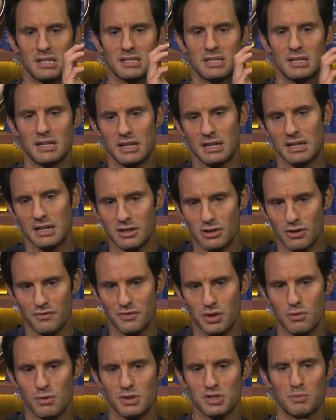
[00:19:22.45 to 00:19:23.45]
says it in an
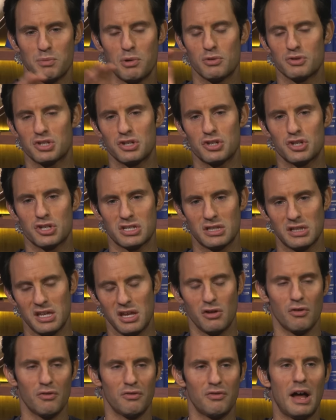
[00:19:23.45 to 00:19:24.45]
interview as opposed to just
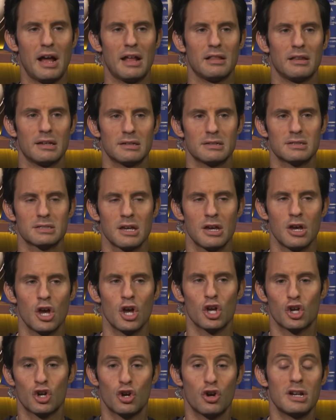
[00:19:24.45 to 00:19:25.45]
legal filings,
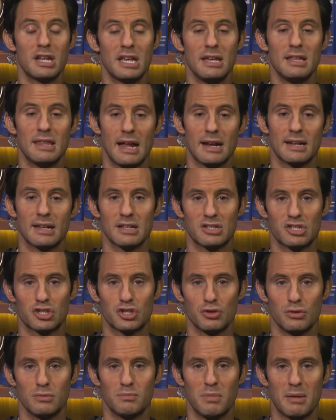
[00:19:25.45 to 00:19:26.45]
could he then get
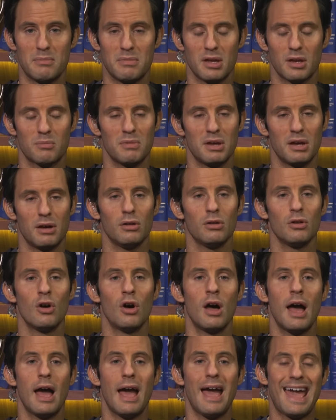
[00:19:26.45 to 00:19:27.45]
sued by Meek Mill?
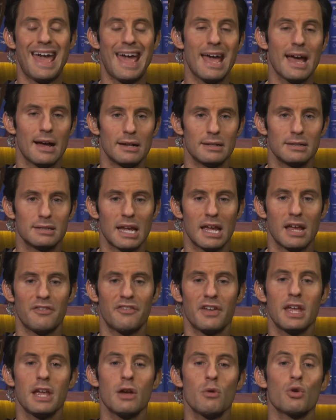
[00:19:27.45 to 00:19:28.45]
And
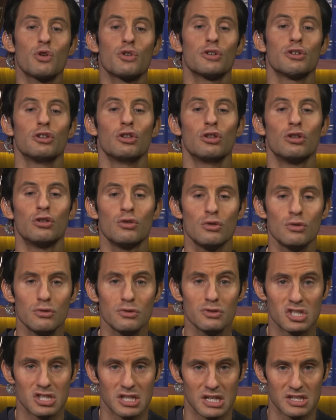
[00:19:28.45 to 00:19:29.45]
if he were to
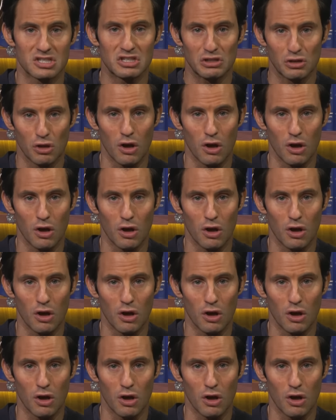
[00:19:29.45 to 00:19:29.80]
lose this